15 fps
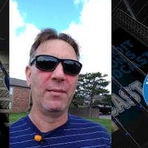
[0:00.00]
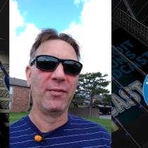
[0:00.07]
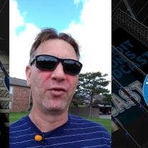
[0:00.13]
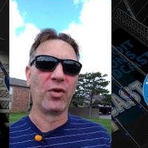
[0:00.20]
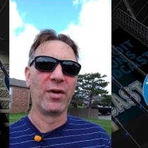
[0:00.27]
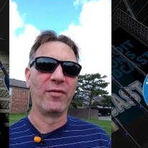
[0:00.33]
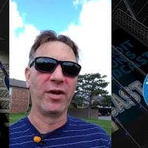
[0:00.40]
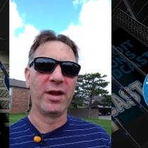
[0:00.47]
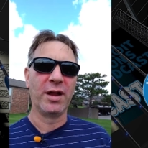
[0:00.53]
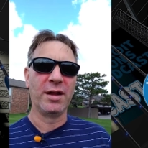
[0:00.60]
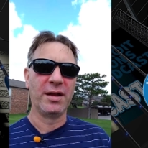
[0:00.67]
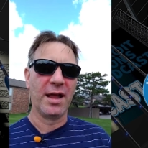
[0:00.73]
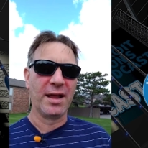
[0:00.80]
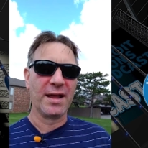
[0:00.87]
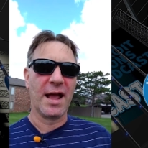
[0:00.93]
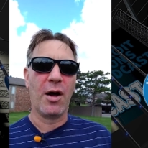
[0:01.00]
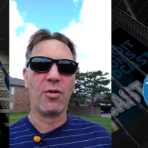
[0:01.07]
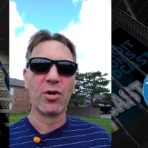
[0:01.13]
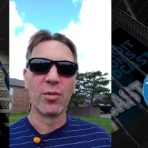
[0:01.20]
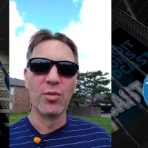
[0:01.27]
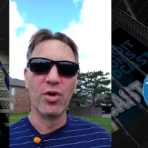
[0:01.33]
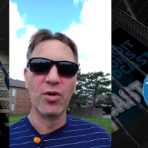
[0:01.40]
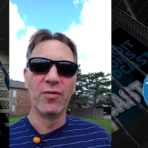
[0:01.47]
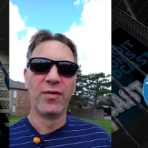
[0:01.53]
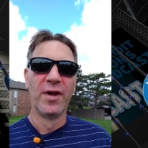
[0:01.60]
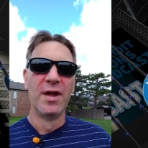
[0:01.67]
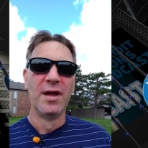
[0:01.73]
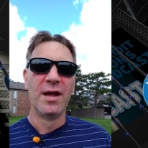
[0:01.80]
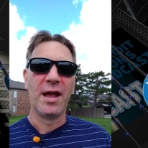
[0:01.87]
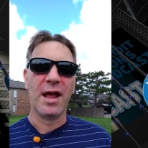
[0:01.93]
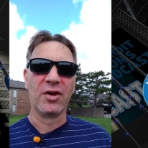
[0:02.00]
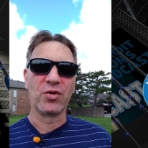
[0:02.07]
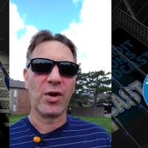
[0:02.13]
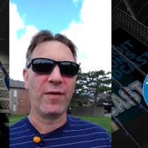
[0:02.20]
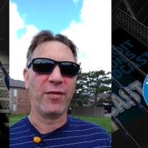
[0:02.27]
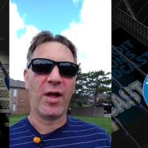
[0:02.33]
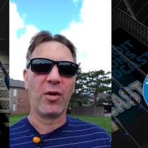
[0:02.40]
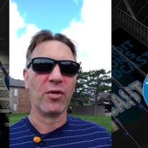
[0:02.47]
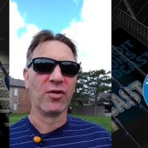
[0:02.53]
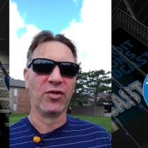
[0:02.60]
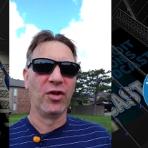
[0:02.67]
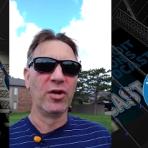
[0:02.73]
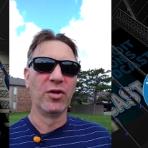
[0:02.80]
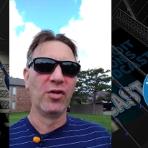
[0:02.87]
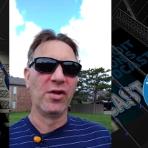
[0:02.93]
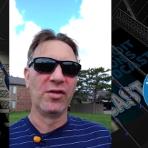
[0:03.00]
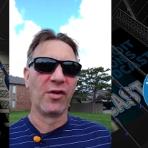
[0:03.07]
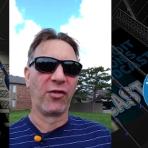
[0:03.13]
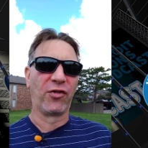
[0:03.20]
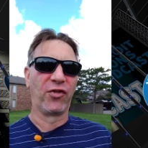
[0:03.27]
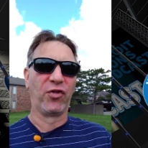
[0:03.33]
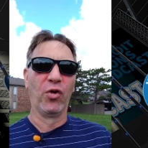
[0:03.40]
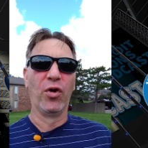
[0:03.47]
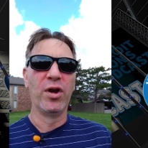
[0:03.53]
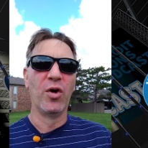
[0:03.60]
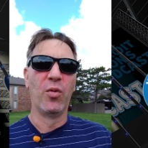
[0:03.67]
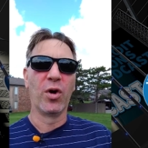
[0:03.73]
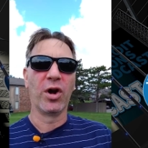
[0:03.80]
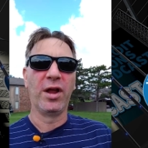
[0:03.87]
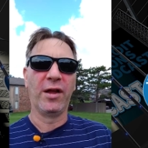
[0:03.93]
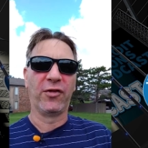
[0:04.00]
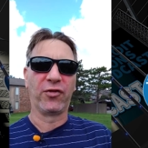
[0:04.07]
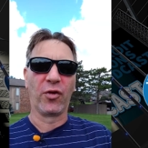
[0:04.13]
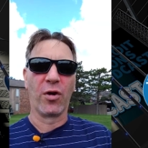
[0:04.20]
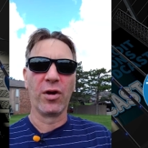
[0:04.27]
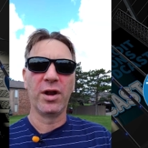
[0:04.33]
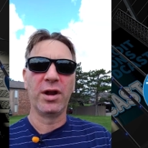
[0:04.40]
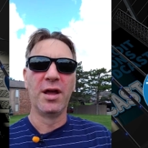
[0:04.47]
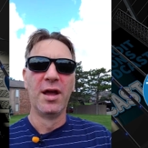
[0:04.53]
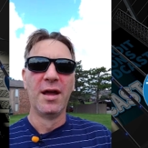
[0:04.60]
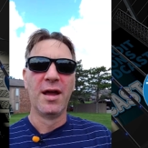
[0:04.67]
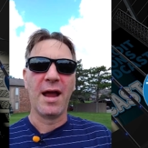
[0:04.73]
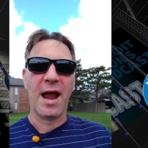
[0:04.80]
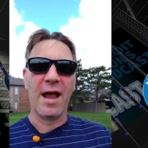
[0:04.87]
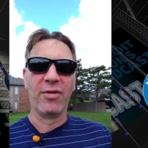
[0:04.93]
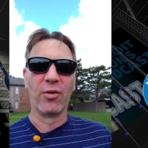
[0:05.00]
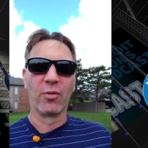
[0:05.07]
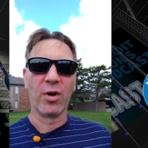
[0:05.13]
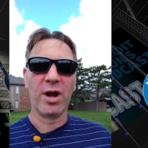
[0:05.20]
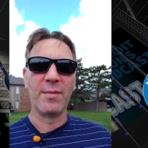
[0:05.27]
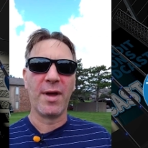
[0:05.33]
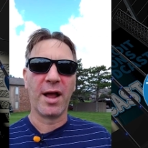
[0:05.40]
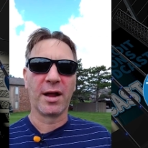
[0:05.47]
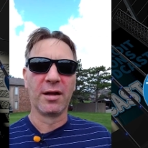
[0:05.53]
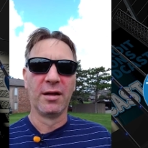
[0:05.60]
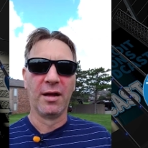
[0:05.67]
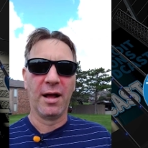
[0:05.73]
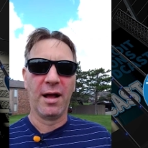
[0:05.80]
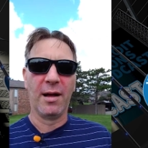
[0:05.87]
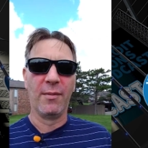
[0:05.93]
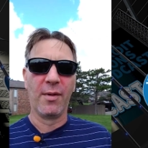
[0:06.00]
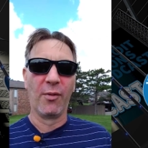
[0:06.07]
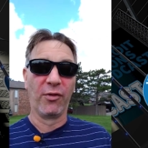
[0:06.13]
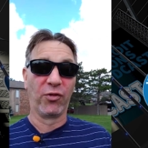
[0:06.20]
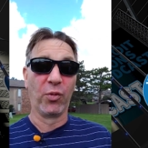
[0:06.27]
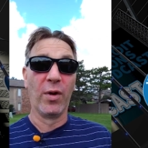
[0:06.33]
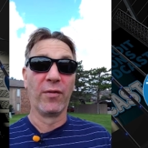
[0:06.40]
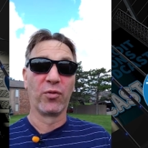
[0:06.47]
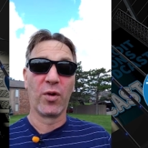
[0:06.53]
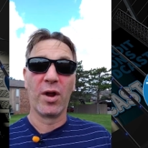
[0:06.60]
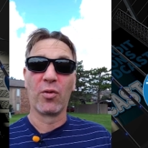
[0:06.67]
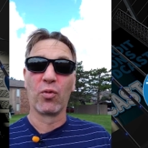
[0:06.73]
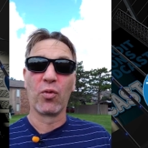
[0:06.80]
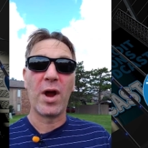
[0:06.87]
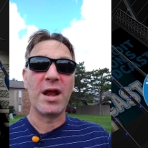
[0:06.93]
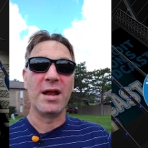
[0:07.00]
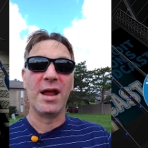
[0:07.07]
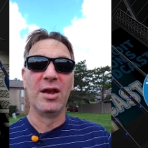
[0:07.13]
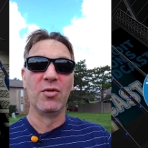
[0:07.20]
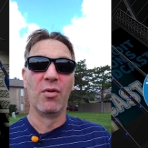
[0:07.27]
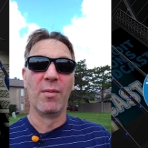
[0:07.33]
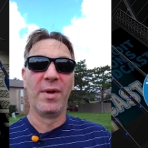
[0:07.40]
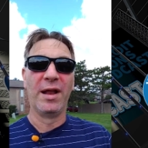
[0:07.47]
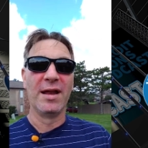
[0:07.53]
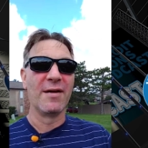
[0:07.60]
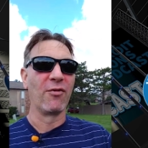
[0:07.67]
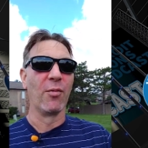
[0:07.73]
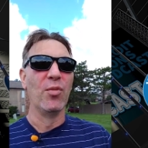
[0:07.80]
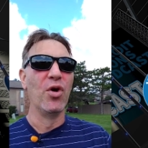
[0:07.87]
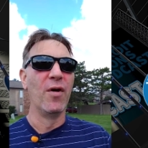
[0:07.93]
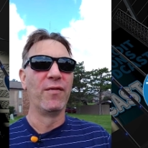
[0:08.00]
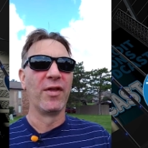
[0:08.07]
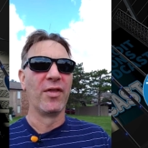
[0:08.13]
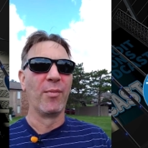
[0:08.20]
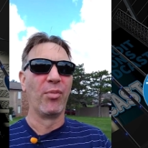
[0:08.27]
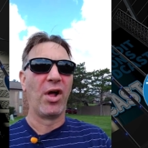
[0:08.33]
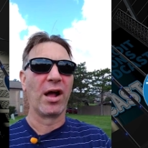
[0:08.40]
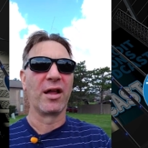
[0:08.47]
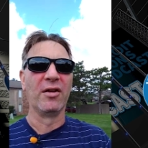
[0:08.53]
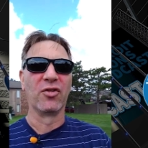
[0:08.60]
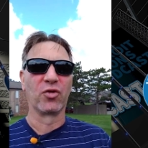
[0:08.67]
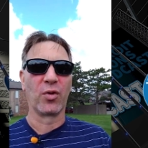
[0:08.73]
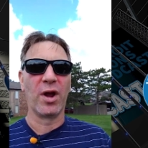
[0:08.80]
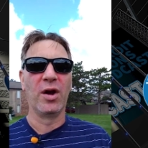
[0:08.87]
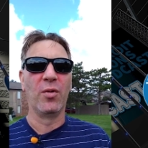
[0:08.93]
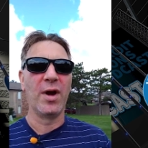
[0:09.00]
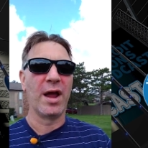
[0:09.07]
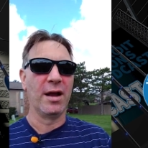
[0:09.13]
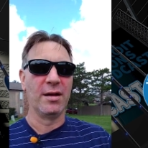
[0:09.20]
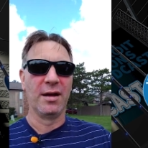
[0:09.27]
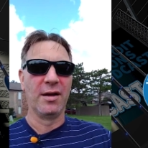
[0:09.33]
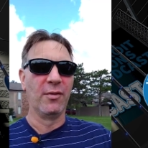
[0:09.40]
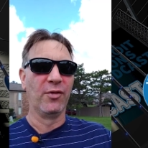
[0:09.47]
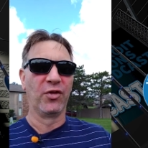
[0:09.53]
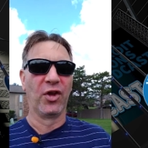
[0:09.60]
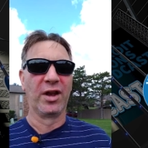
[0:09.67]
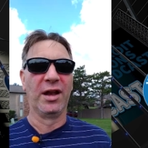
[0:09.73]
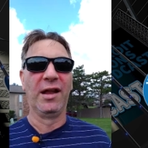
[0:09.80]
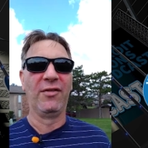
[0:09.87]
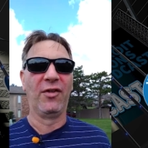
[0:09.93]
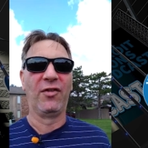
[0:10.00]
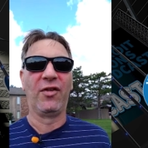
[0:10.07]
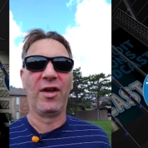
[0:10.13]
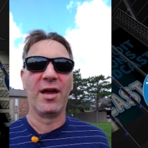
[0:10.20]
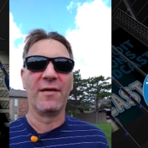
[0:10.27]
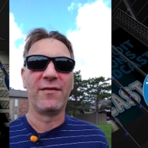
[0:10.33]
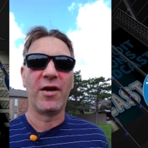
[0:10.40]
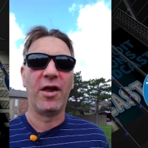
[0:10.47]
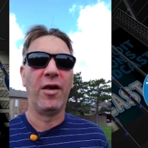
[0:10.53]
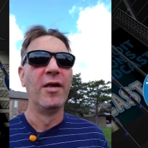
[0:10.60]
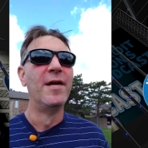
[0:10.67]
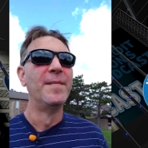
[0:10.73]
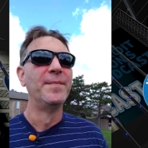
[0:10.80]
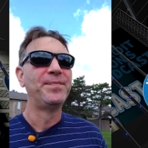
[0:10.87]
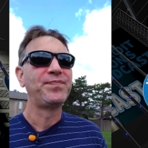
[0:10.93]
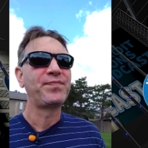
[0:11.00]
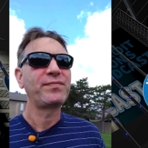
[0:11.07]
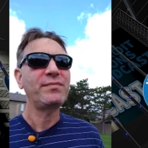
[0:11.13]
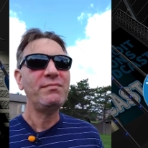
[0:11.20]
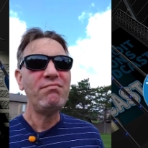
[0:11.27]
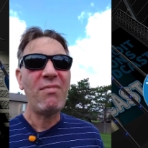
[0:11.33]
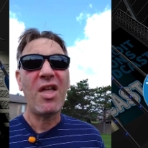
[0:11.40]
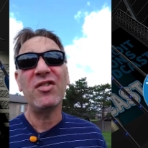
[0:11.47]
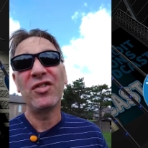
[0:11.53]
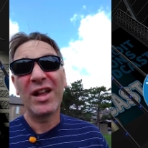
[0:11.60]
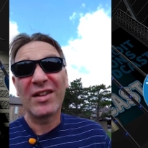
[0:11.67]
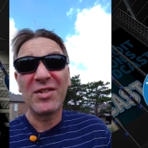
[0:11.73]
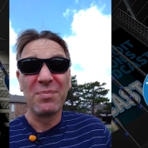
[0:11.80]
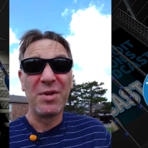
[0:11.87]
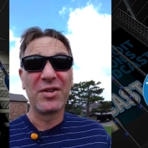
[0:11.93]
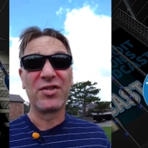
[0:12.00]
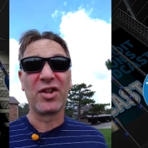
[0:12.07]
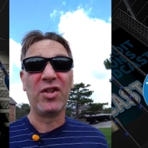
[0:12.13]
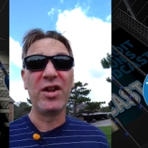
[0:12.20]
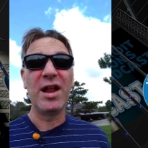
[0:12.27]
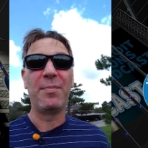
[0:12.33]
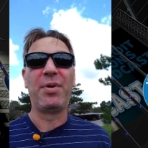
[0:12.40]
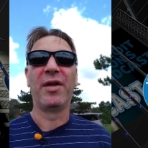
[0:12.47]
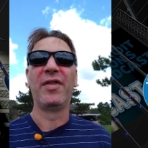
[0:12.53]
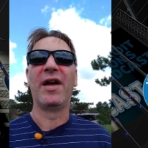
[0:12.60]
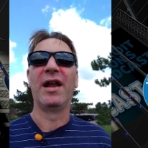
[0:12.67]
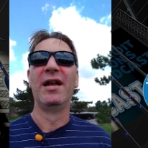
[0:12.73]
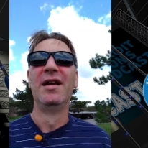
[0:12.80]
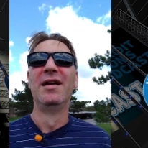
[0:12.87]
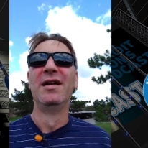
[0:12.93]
sort of a counter move, and Trey Flowers literally just stood where he started, and the running back, it was Swift, ran right into him. He never moved, and the blocking just ran away, and it was like an easy TFL. So I got some things to clean up on that.